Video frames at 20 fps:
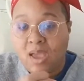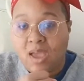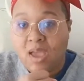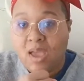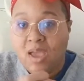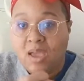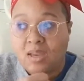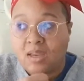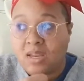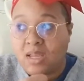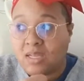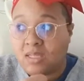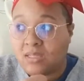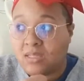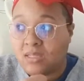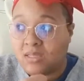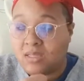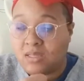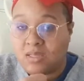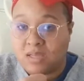and next to
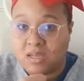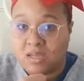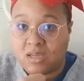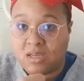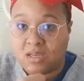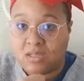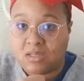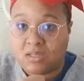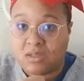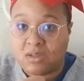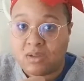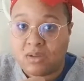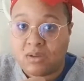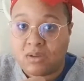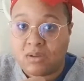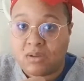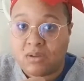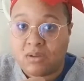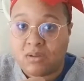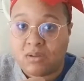the stage,
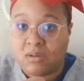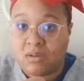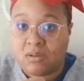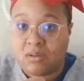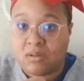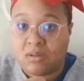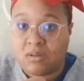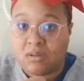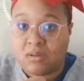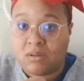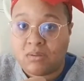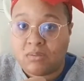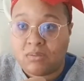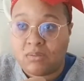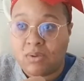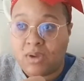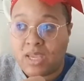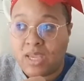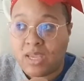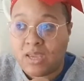
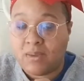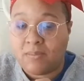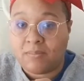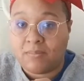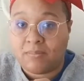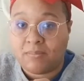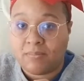Roy Kim.